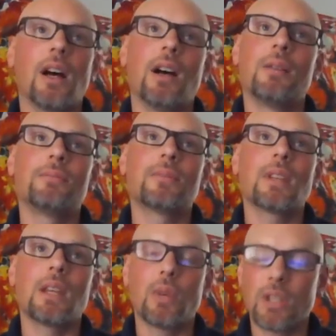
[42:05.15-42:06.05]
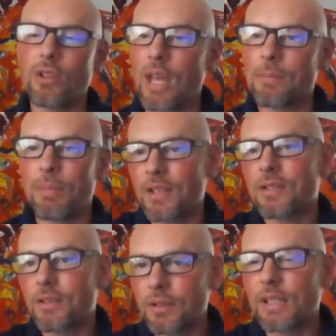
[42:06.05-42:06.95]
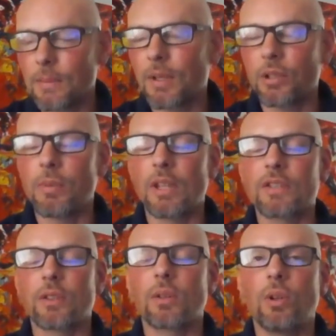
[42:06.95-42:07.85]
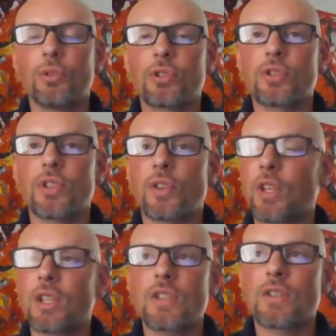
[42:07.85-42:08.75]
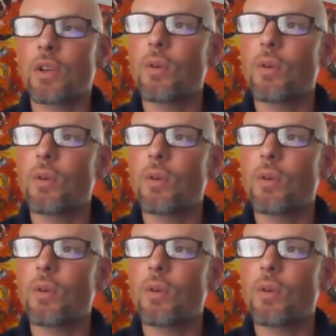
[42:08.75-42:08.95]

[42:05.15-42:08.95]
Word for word: Um, and we do that based typically based on cultures and things.